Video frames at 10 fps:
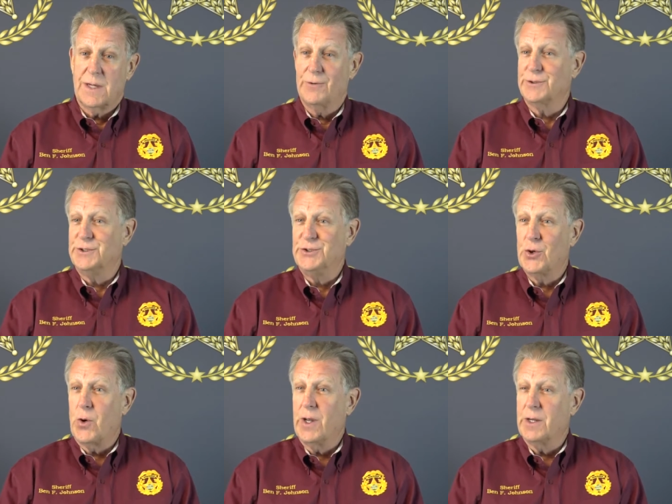I was
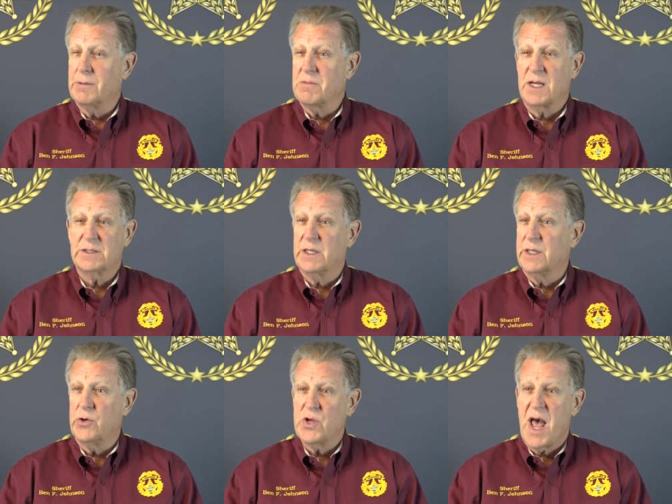enjoying it. Next thing
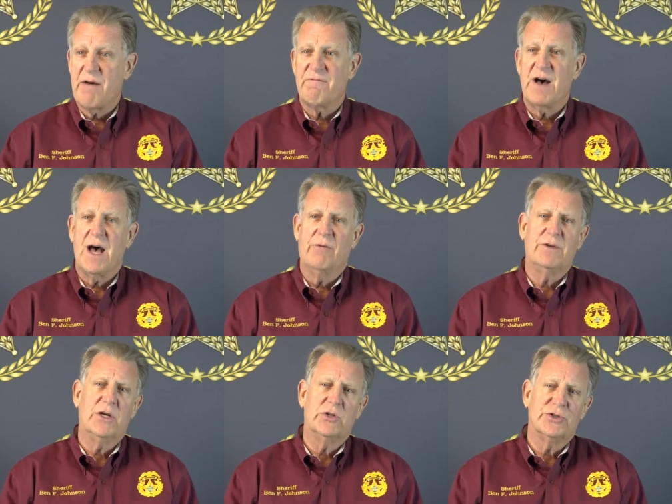you know, you have
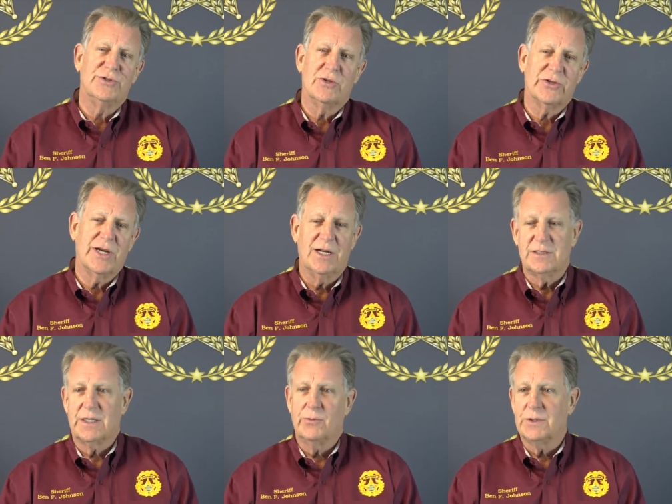5 years, and you look at it
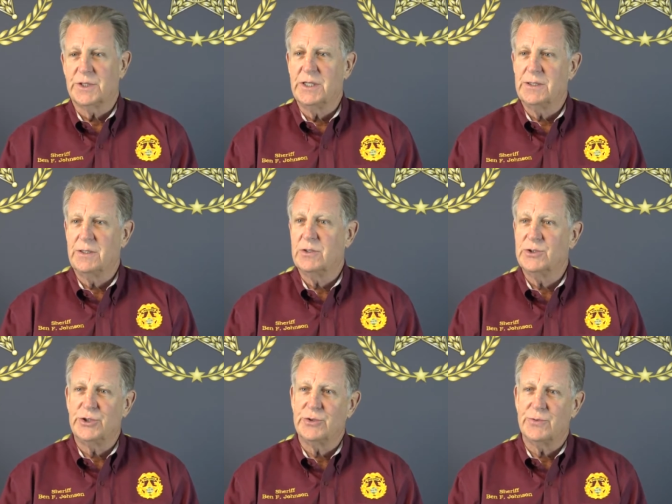and say, well, 10
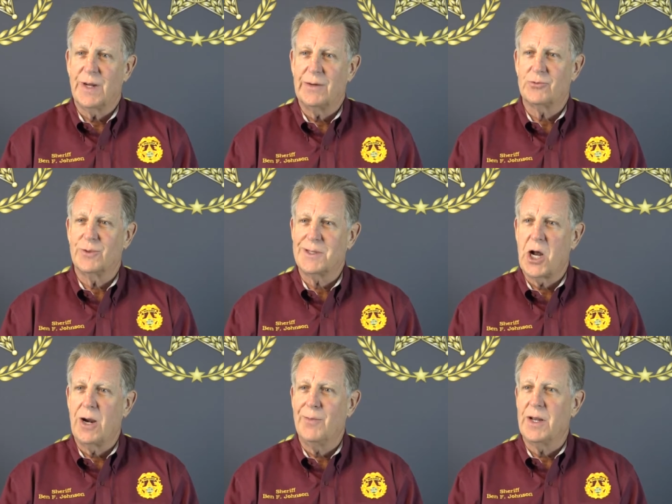years, you have a
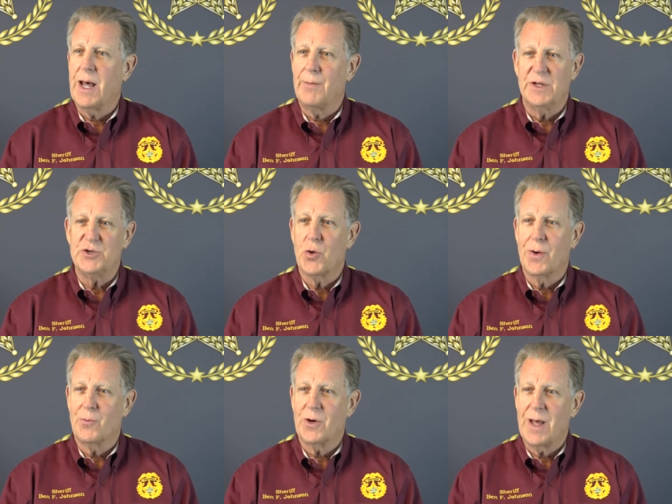retirement, and I'm
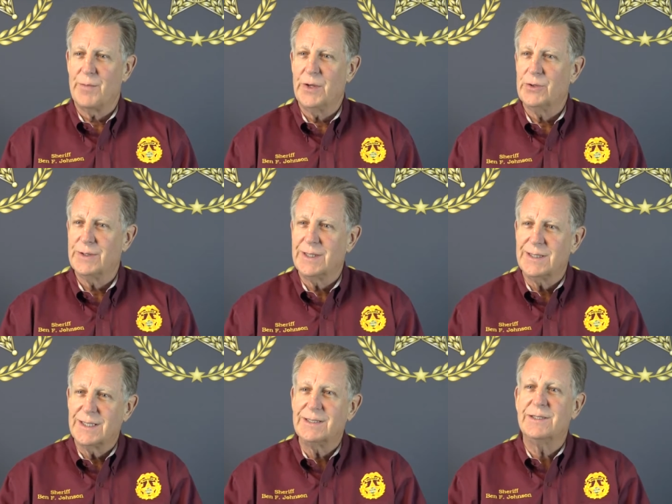enjoying what I'm doing.
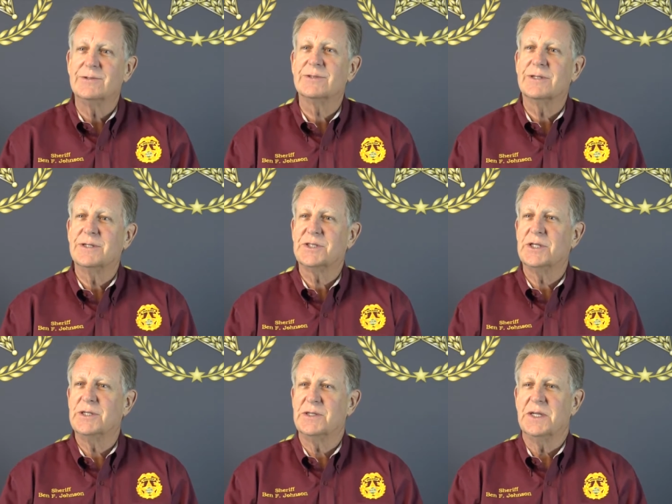Then 10 years gets
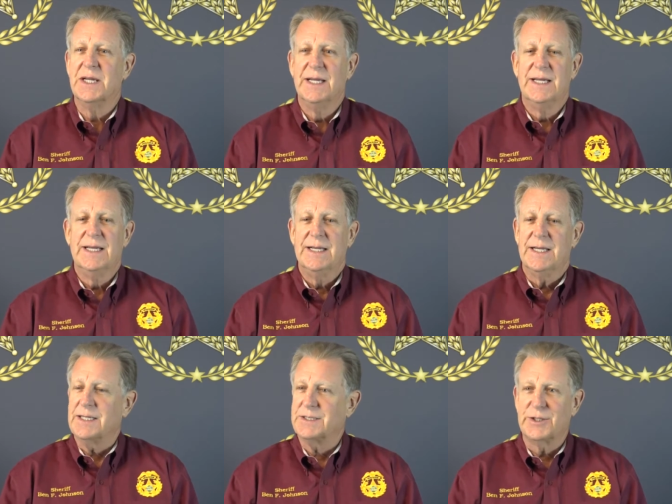here, and
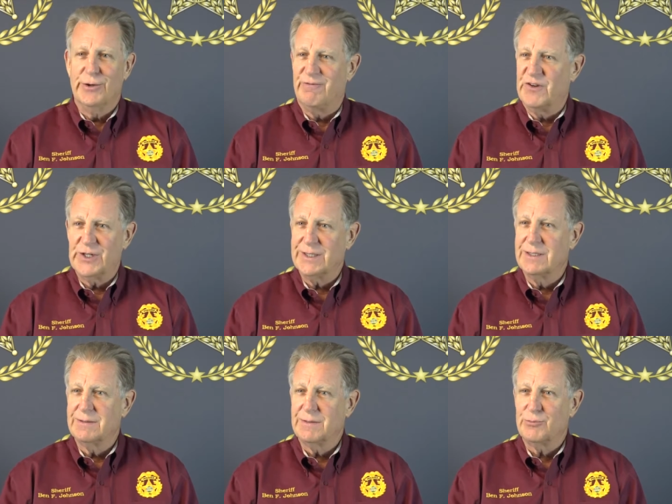it's still fun,
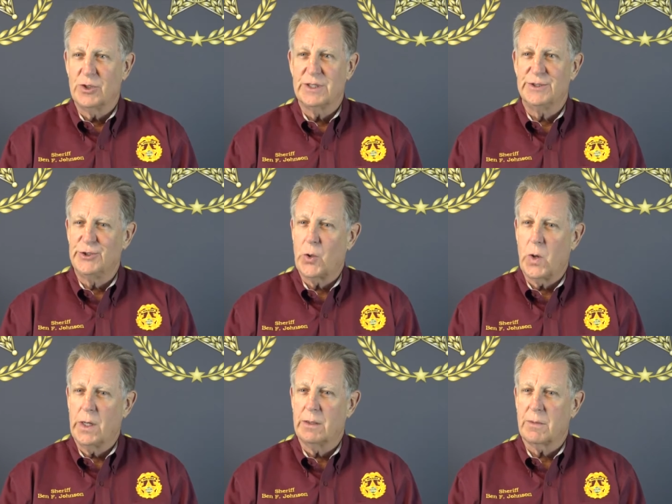really
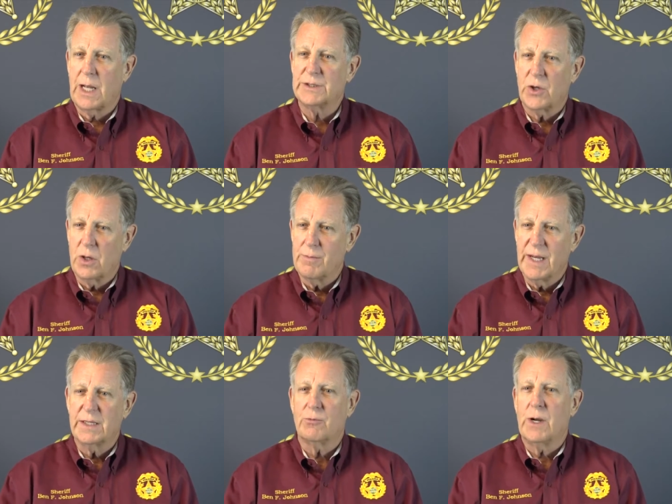enjoying it. I started
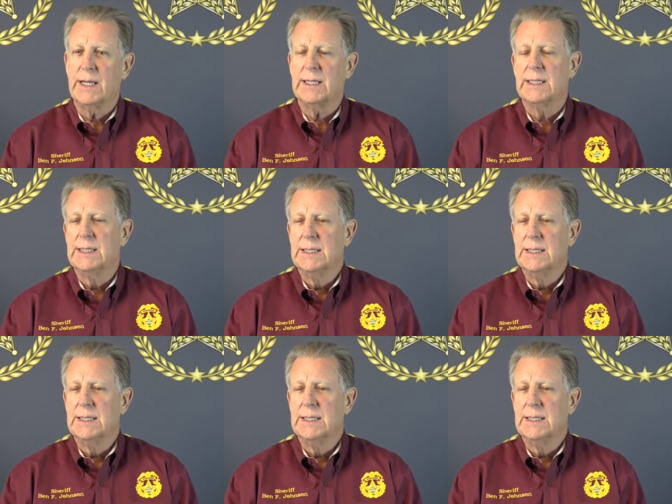making rank.